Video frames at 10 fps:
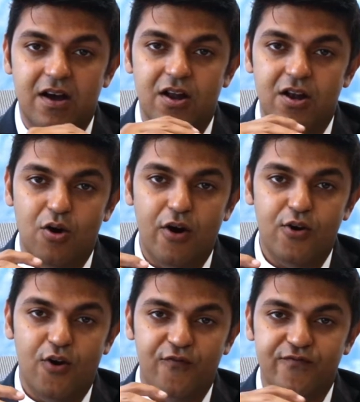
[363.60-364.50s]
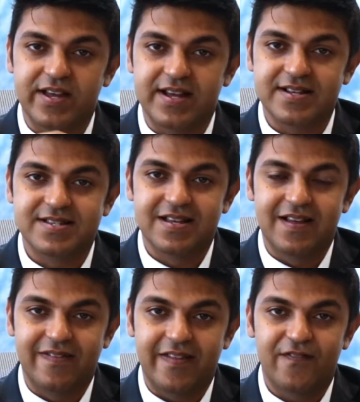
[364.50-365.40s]
a lot of things
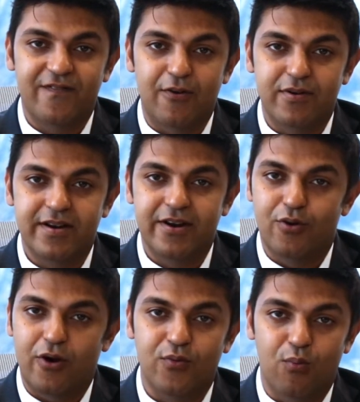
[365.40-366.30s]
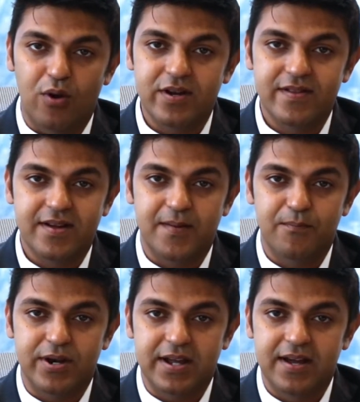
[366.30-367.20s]
that the founder did not want in the
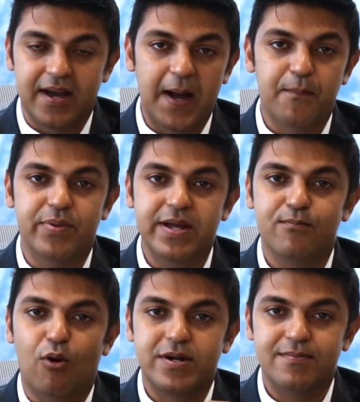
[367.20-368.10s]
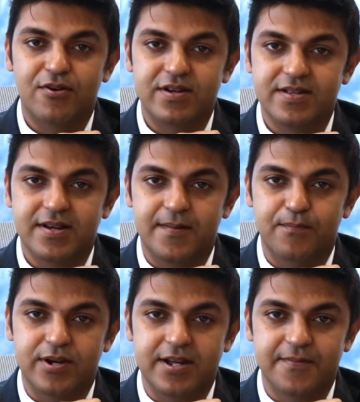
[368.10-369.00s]
company are being bought about in the
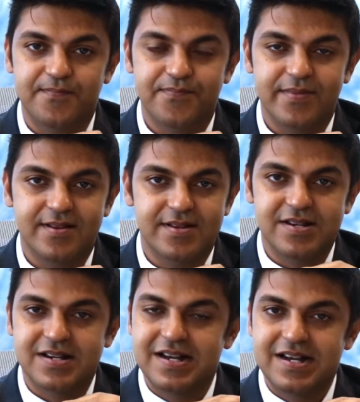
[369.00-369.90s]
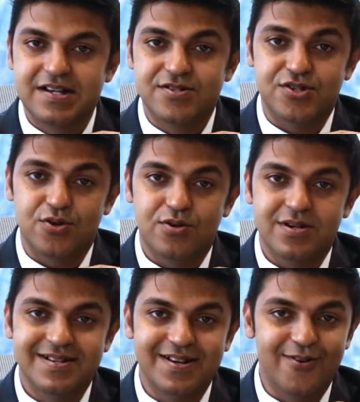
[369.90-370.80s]
company.
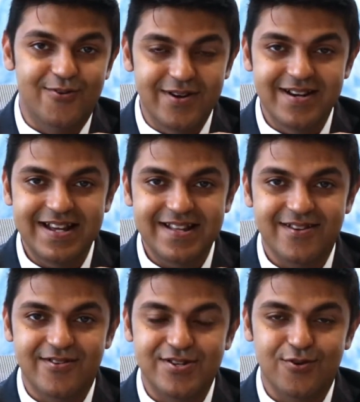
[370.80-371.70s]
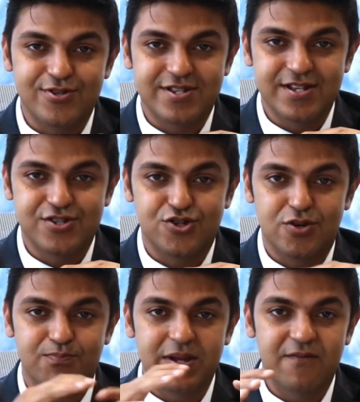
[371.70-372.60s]
So really the resources
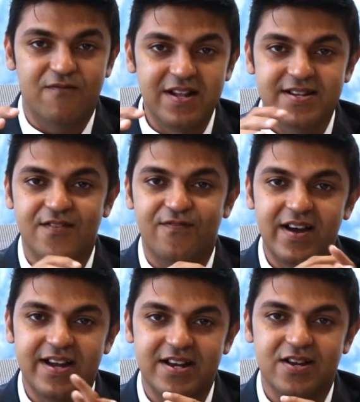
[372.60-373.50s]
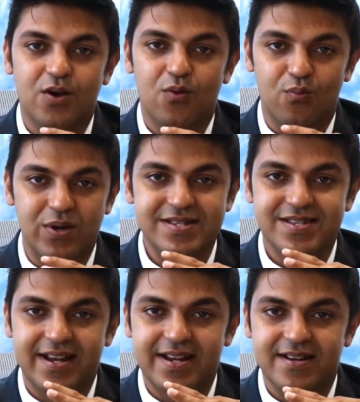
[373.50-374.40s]
should be well defined when
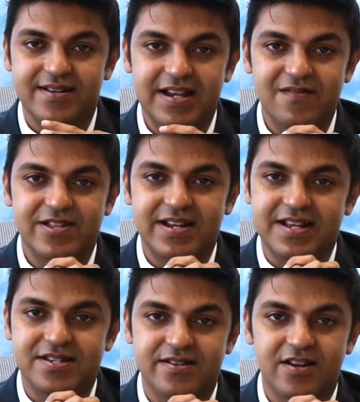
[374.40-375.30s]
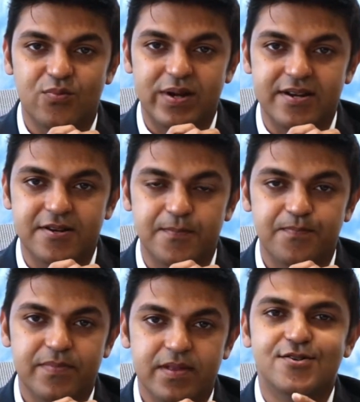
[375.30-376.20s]
signing a deal with an external vendor.
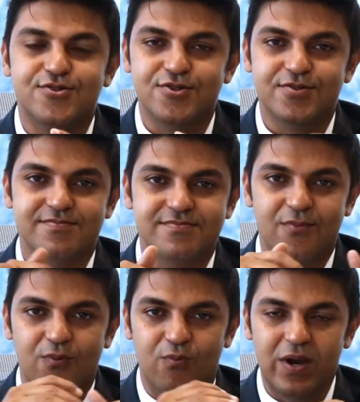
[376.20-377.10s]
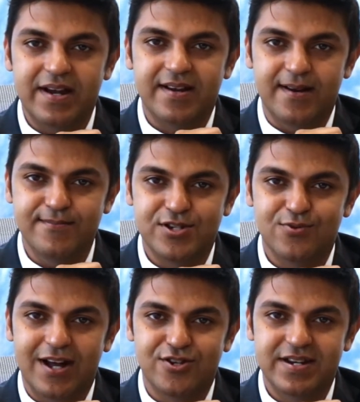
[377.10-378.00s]
So when it comes
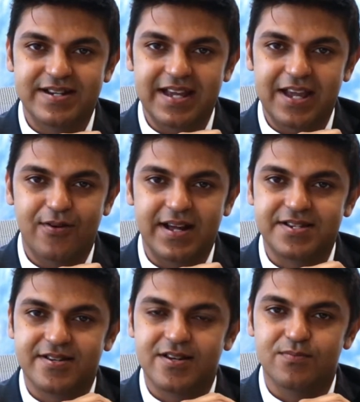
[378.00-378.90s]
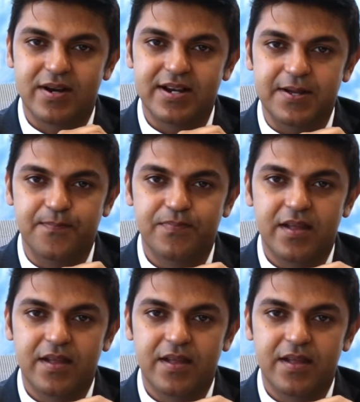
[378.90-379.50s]
to actually taking on external money,